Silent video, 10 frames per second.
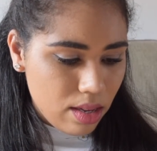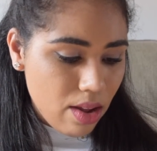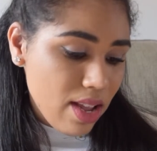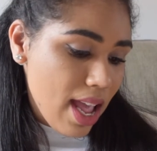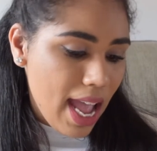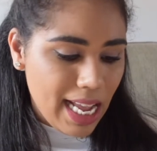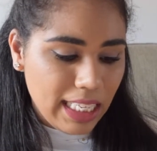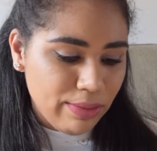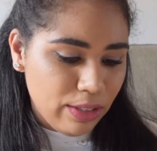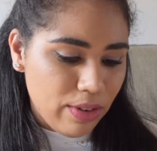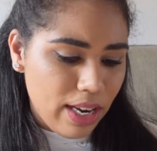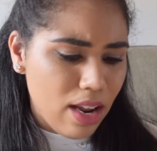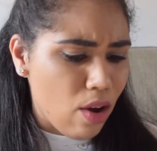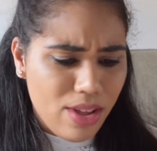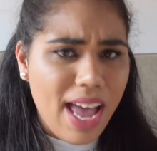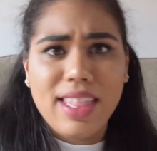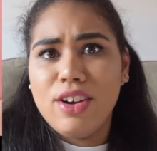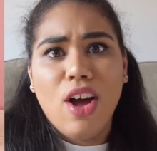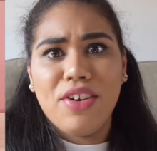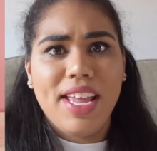Yeah, I guess it was right. Oh yeah,
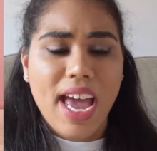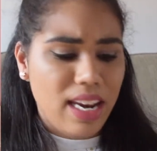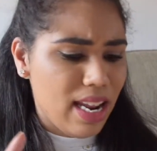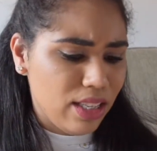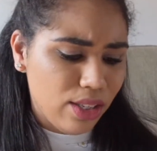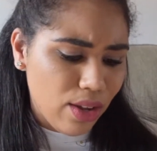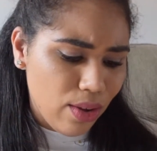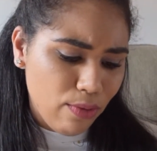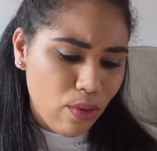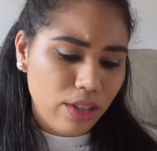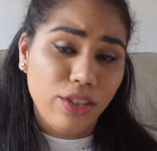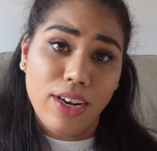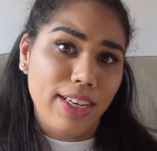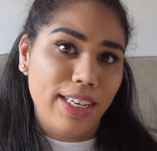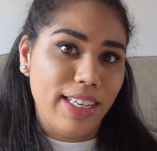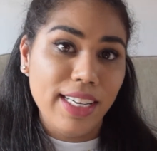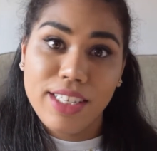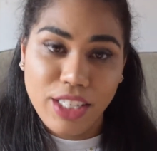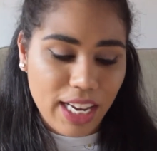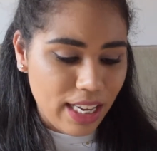they're already edited, so of course I'm not gonna
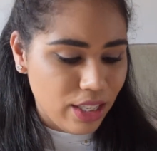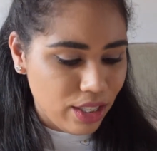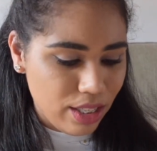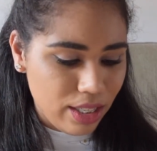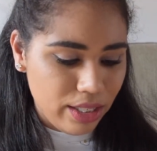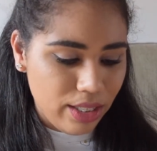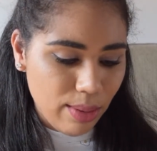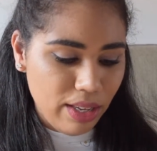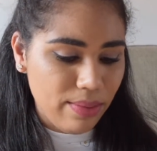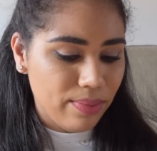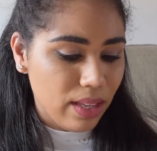change, dummy.